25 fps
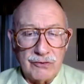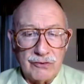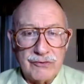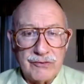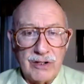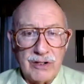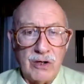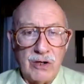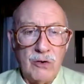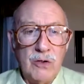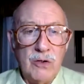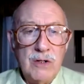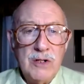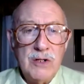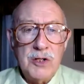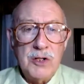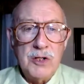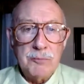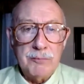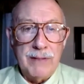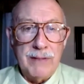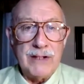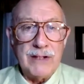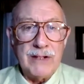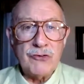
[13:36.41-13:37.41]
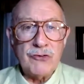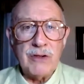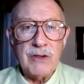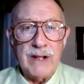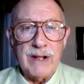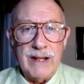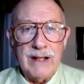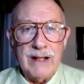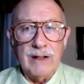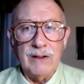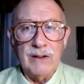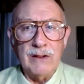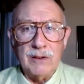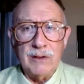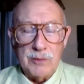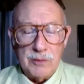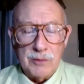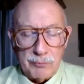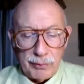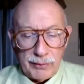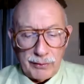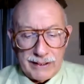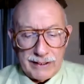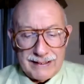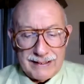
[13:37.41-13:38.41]
So Measure L
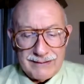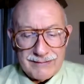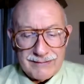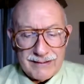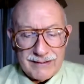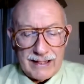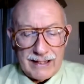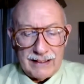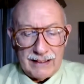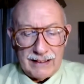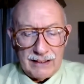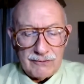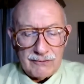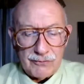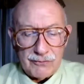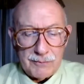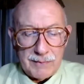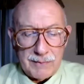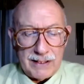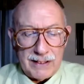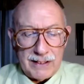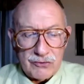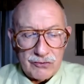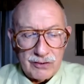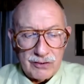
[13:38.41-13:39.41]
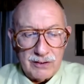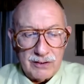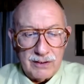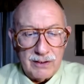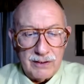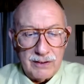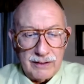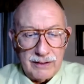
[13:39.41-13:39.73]
brings that information,